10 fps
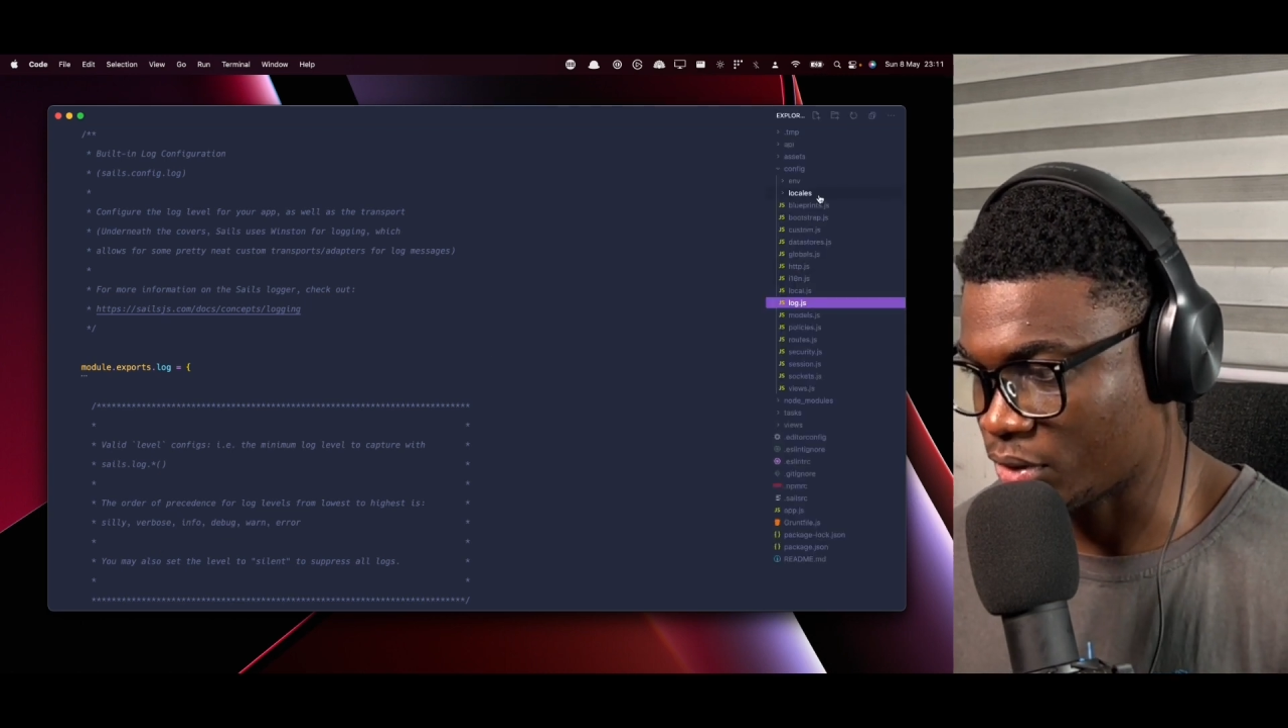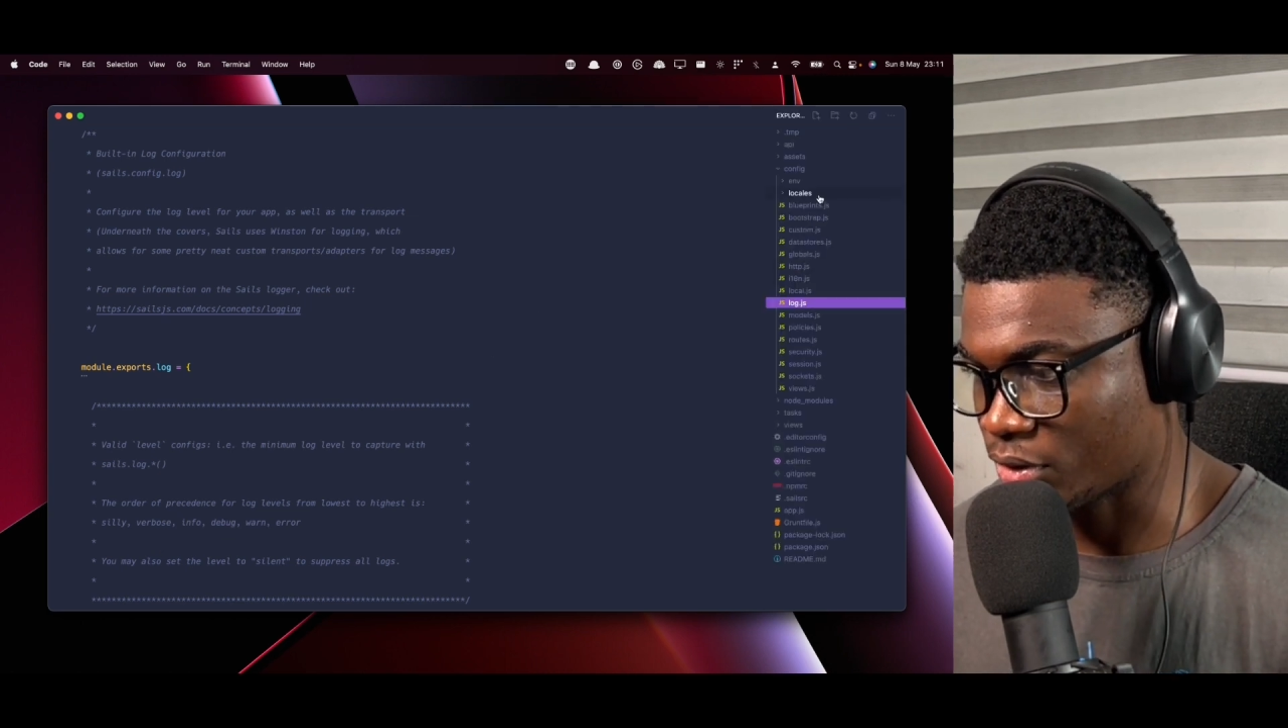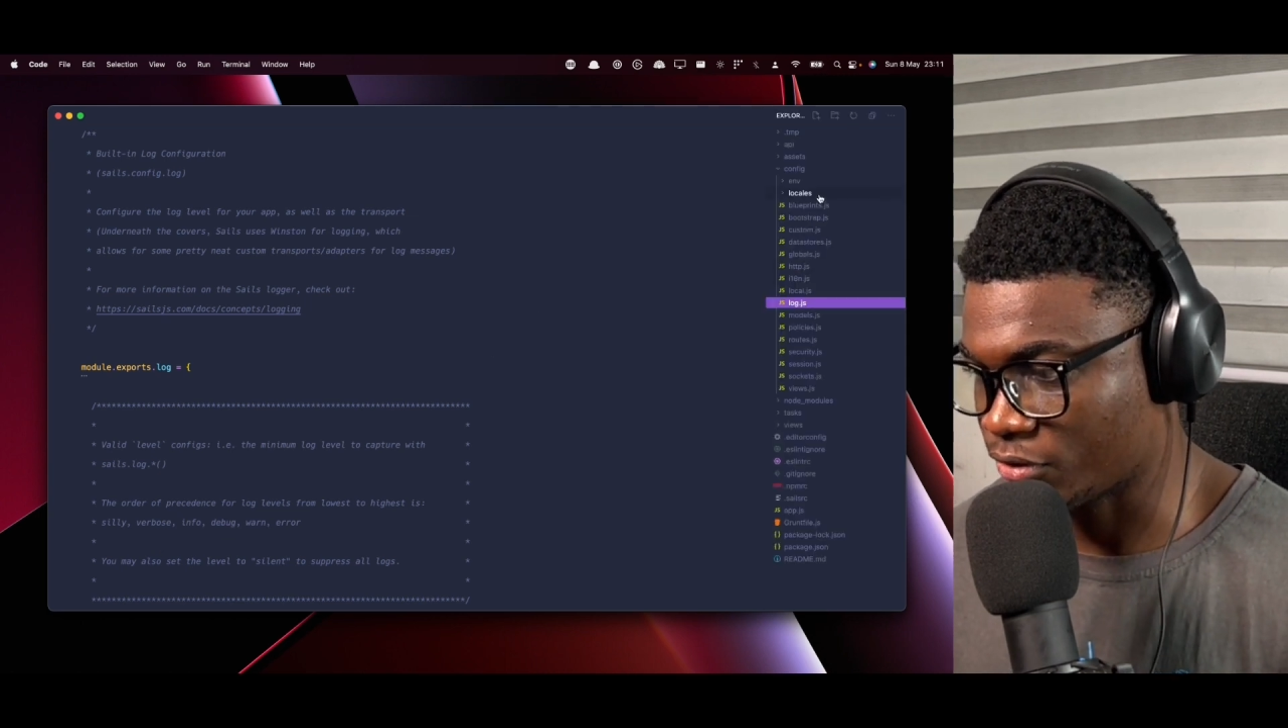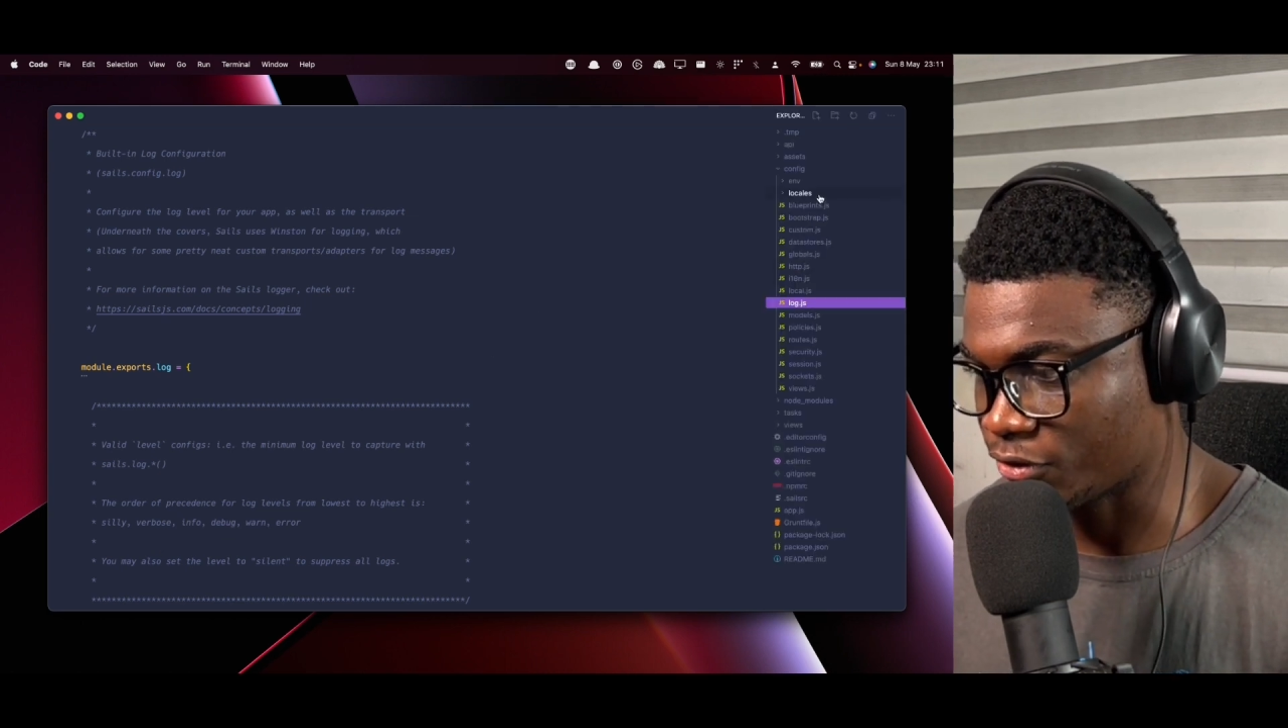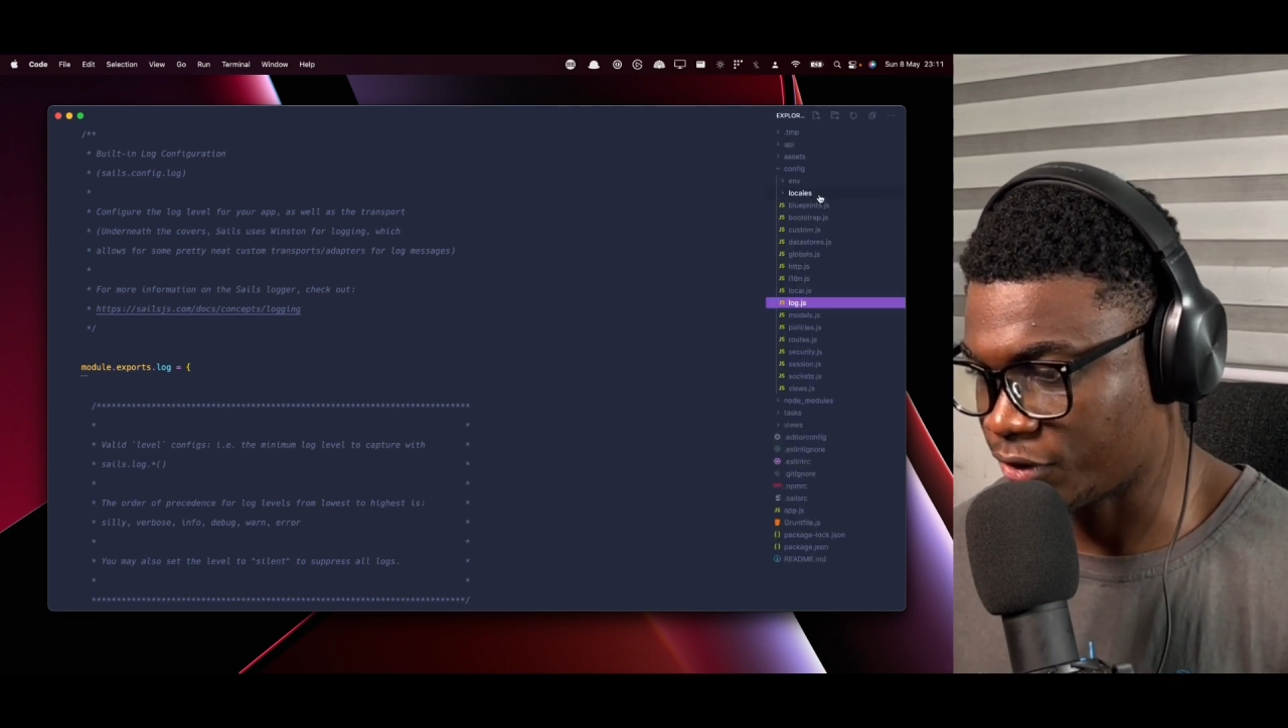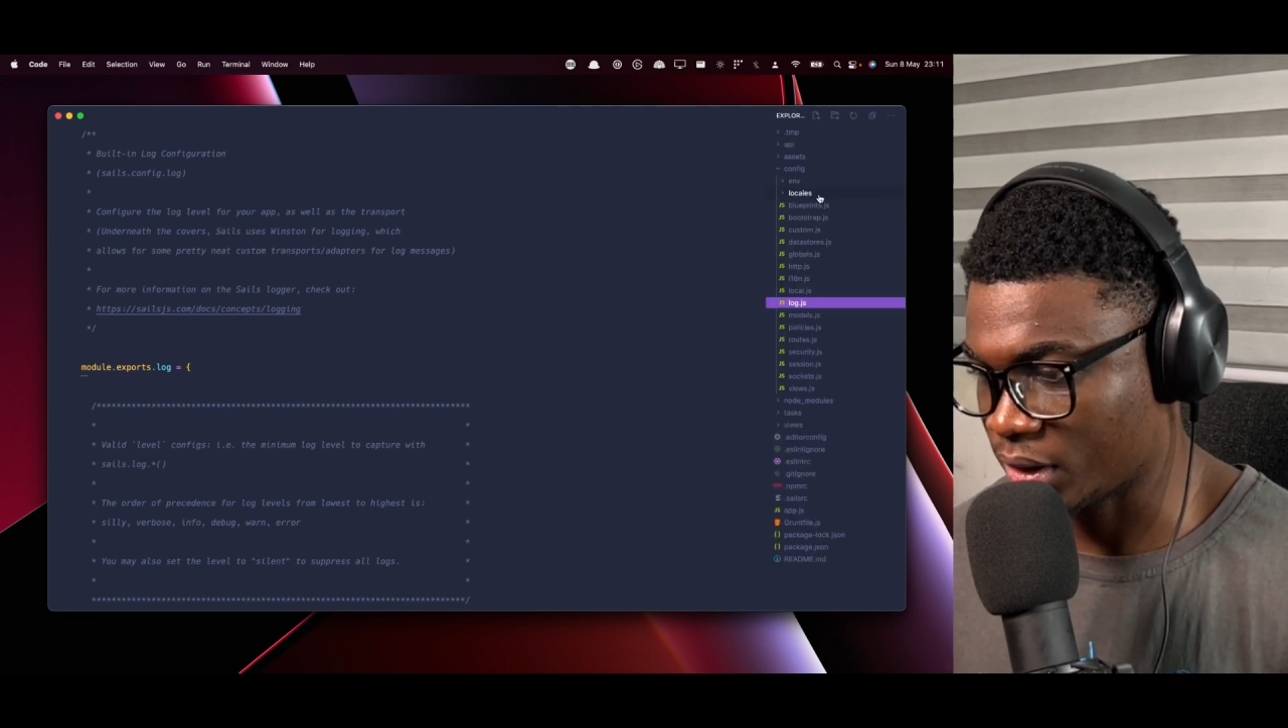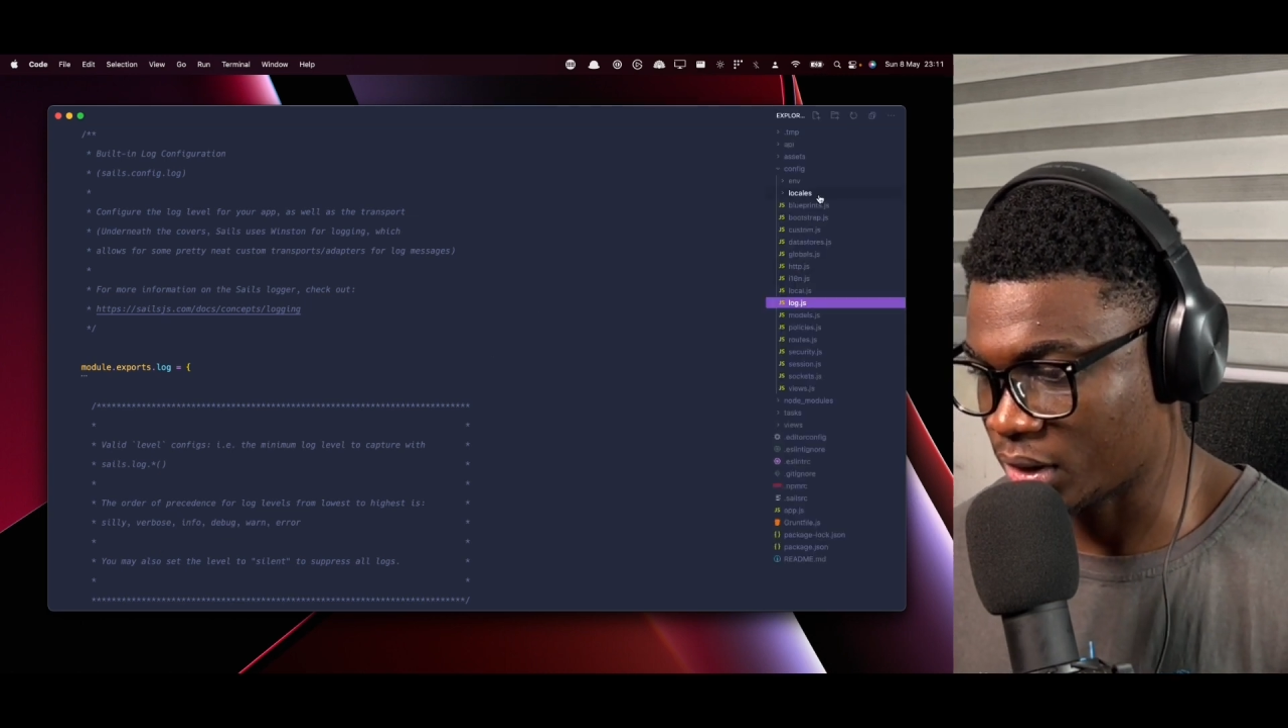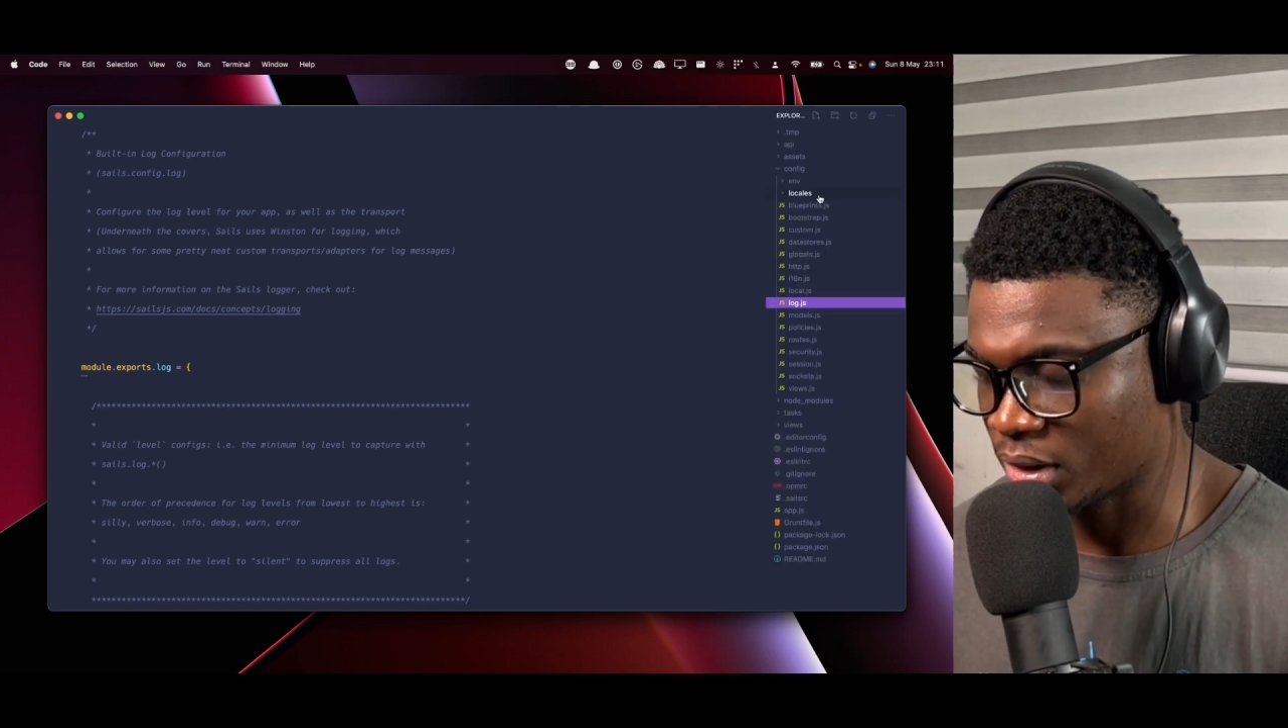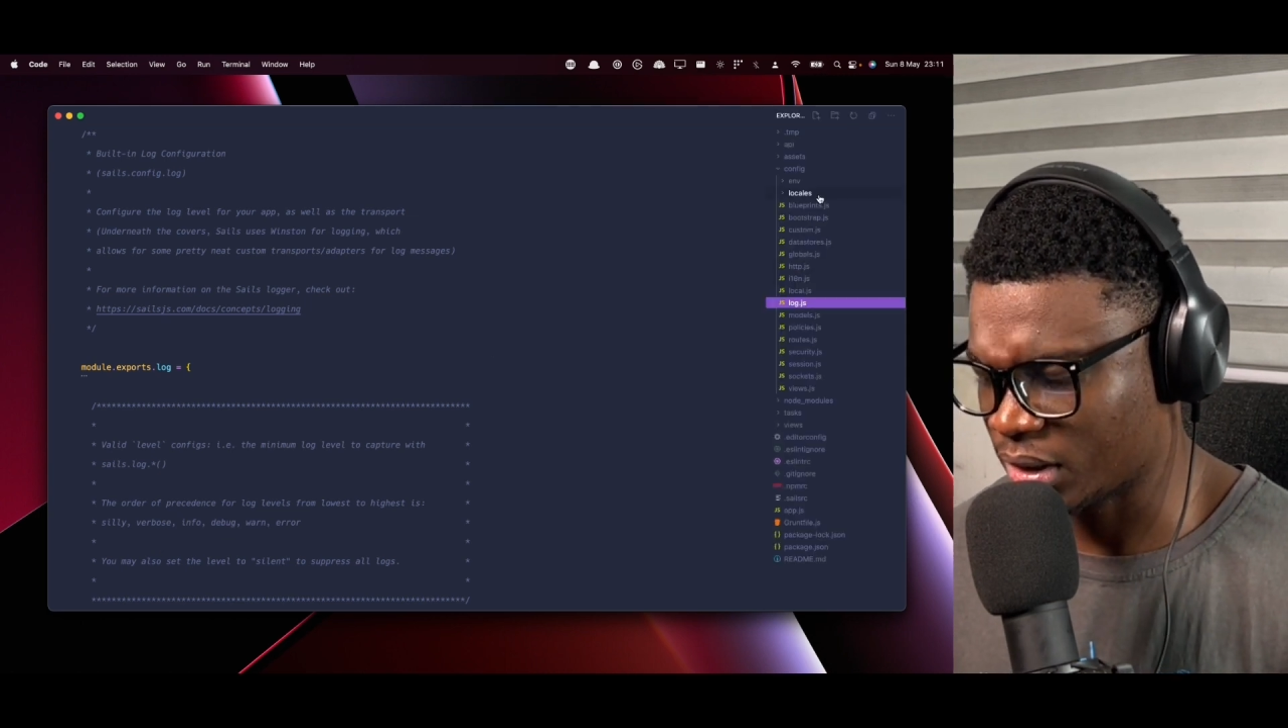config.